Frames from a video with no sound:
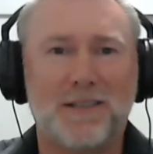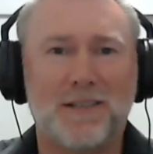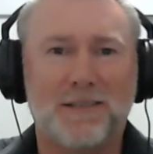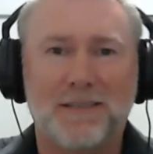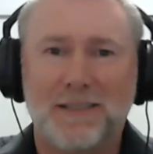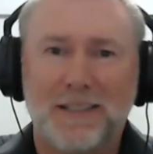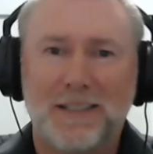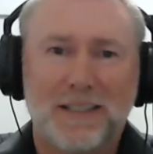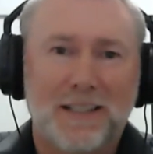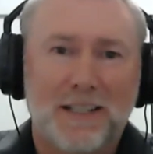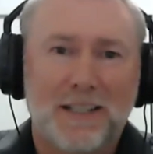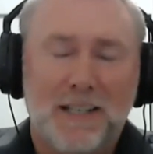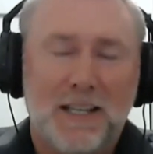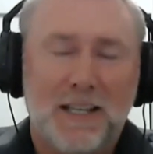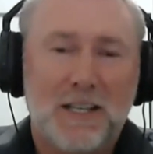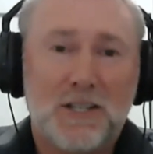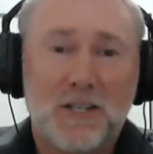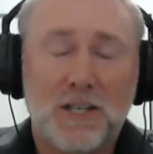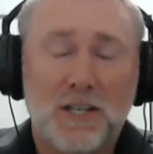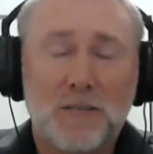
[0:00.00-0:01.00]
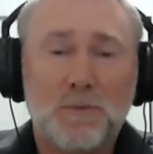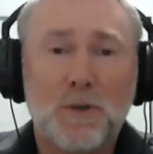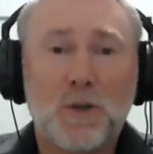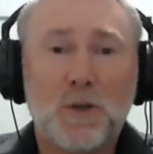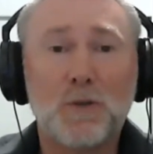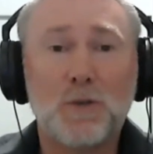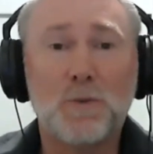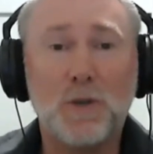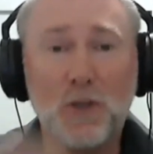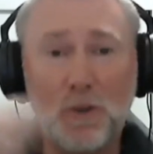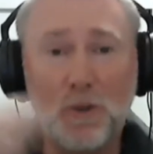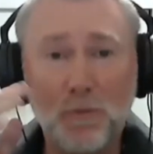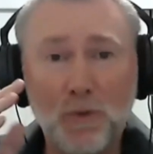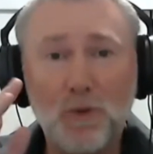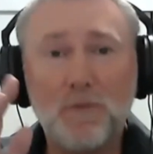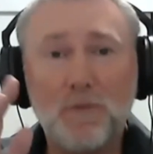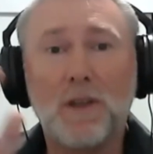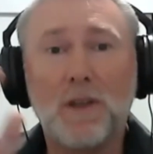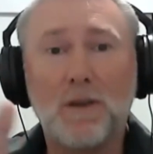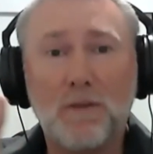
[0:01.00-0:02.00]
And it's just because when you're
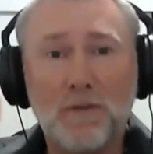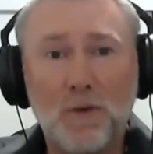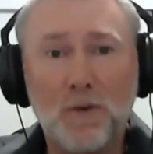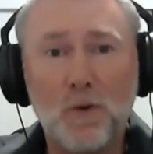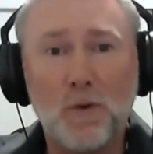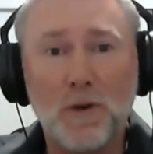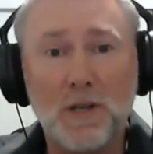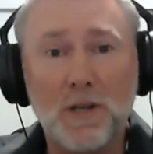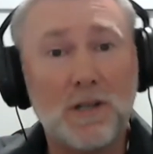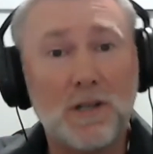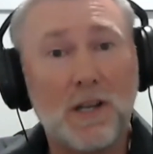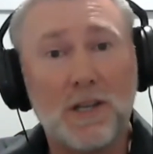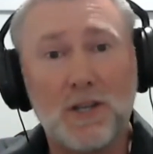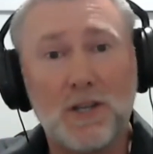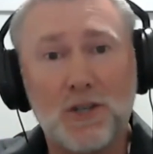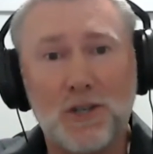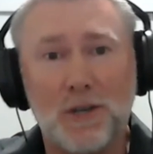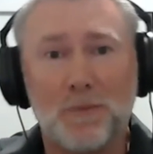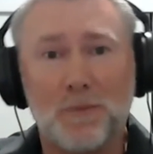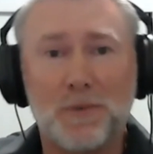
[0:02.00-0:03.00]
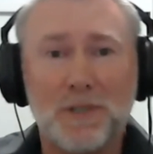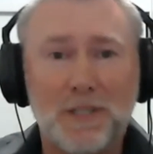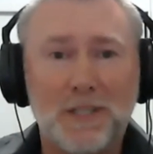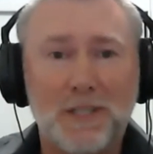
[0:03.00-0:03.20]
moving forward, it's like a ship.